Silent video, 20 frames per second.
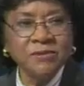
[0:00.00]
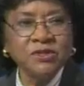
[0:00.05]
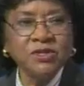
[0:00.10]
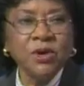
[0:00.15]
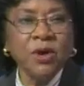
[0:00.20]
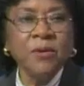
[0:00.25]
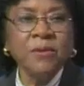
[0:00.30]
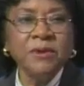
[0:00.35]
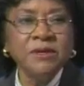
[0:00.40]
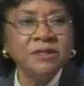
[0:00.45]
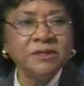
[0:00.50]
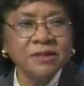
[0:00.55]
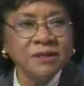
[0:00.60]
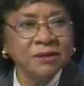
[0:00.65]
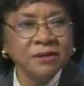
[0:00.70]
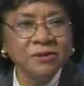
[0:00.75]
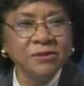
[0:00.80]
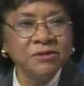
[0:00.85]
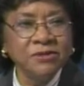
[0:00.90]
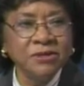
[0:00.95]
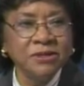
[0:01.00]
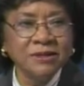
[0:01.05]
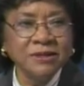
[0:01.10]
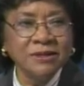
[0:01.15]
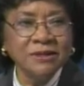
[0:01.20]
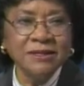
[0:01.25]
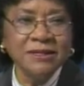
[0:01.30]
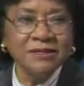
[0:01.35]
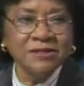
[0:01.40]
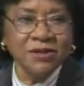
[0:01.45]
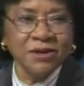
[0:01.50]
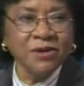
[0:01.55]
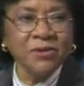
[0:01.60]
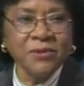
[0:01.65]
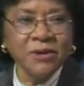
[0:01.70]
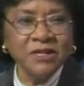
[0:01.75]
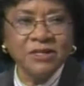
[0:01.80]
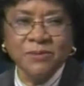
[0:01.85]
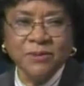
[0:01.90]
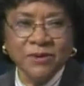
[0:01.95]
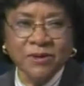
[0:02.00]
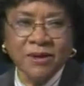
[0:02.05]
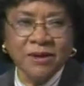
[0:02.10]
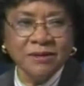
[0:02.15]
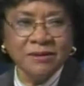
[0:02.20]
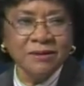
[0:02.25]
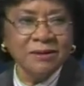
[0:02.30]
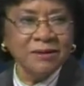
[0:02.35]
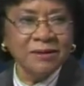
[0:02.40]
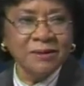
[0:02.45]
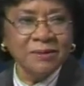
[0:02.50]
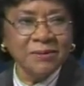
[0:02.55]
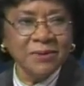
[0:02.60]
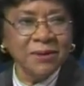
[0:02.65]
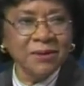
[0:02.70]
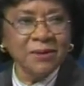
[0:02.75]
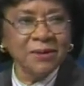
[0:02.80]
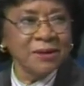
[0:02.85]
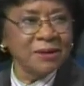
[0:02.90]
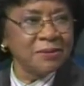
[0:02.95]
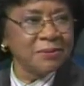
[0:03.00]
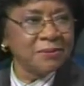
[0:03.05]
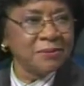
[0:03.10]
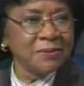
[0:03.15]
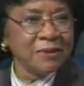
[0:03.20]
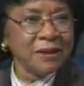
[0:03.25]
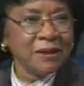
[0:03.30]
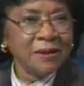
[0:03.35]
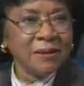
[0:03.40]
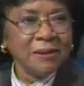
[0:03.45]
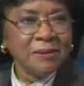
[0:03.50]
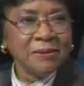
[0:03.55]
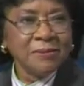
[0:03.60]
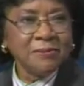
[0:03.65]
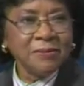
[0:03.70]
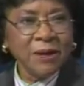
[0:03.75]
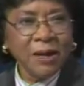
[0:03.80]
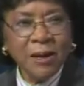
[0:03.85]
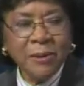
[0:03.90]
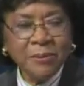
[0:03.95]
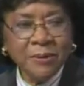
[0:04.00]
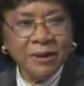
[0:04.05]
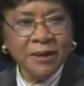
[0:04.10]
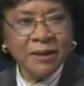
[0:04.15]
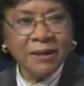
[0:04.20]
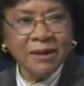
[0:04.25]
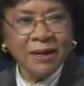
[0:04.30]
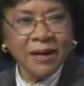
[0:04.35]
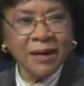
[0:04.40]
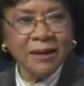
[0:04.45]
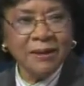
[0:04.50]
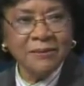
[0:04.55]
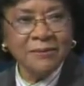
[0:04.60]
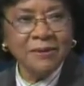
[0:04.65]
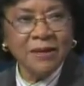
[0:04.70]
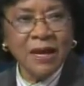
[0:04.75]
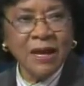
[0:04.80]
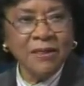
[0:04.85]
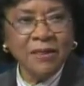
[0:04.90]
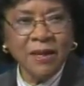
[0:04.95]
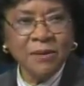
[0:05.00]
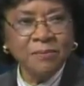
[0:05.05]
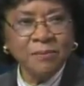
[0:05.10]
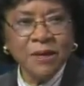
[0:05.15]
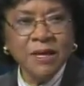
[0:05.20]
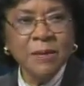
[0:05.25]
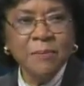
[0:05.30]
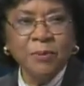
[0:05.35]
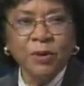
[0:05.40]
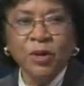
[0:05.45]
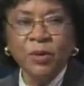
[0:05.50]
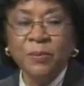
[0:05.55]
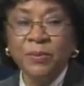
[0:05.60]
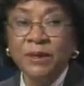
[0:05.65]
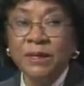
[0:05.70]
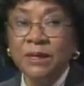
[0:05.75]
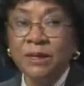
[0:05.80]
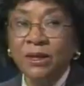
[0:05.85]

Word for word: there was always the illusion that these airways belonged to the American public uh, and, and no, that people be